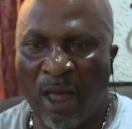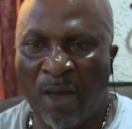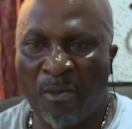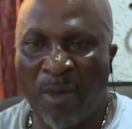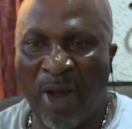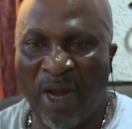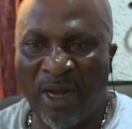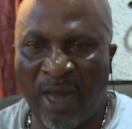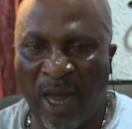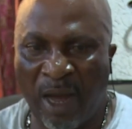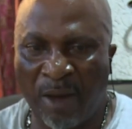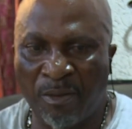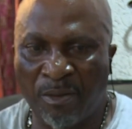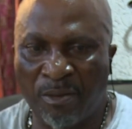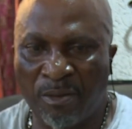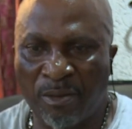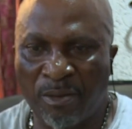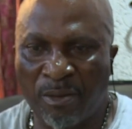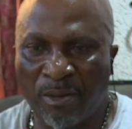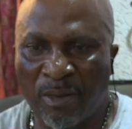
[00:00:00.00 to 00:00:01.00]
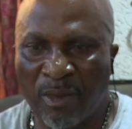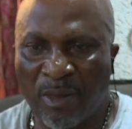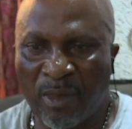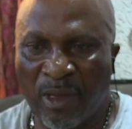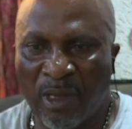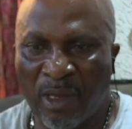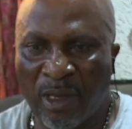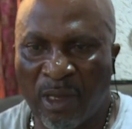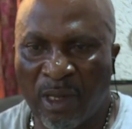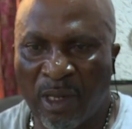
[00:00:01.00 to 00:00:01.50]
Madam,
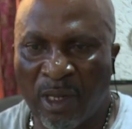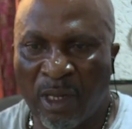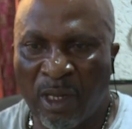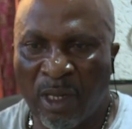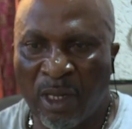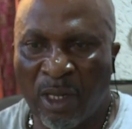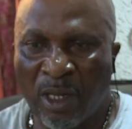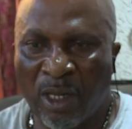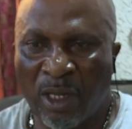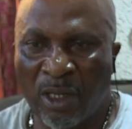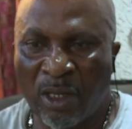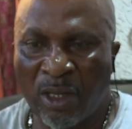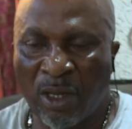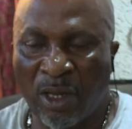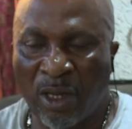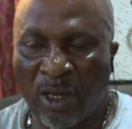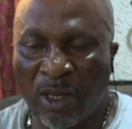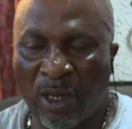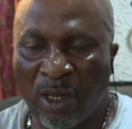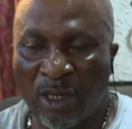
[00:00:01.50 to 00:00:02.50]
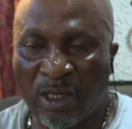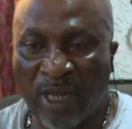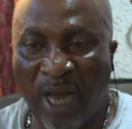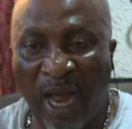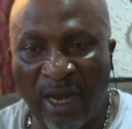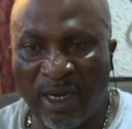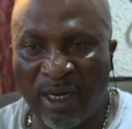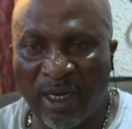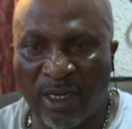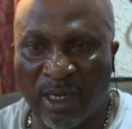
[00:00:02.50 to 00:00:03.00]
your child
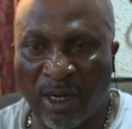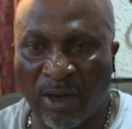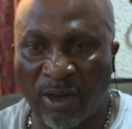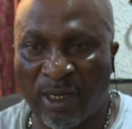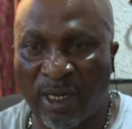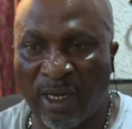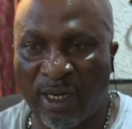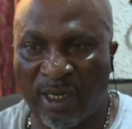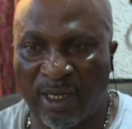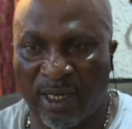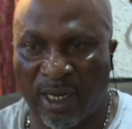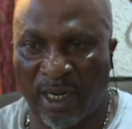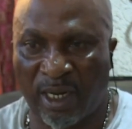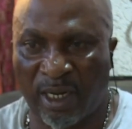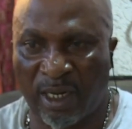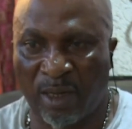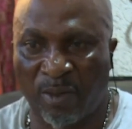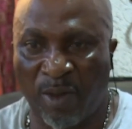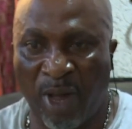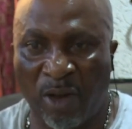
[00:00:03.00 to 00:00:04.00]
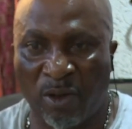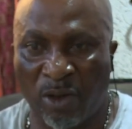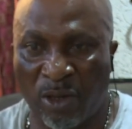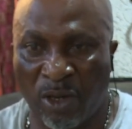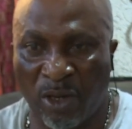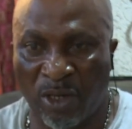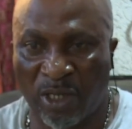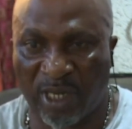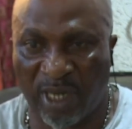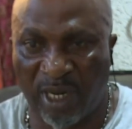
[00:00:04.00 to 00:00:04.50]
is seriously sick, the boy could not
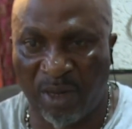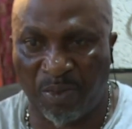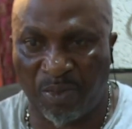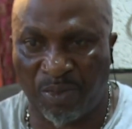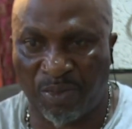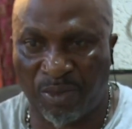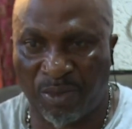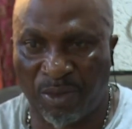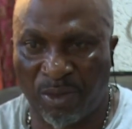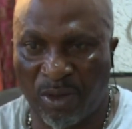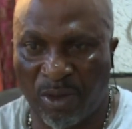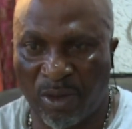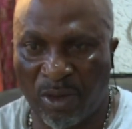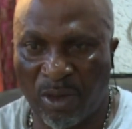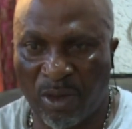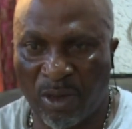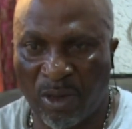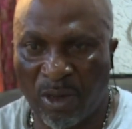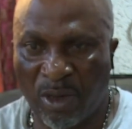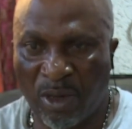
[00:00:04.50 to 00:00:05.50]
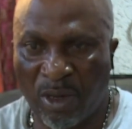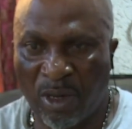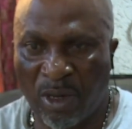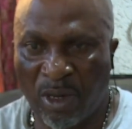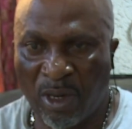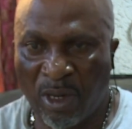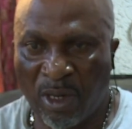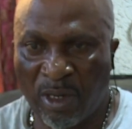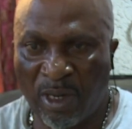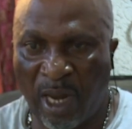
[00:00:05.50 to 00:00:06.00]
sleep,
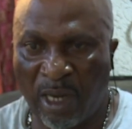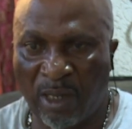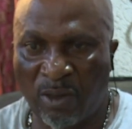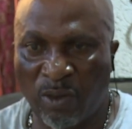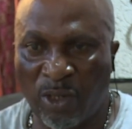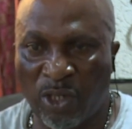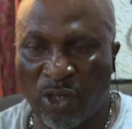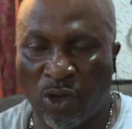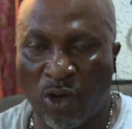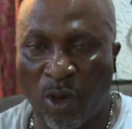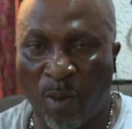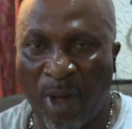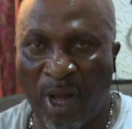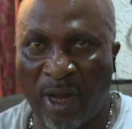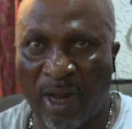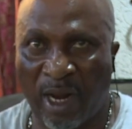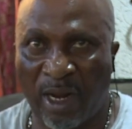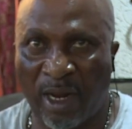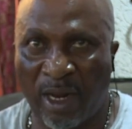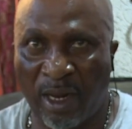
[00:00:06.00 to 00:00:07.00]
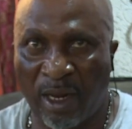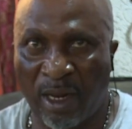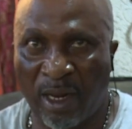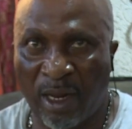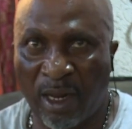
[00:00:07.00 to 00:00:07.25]
that we should come and carry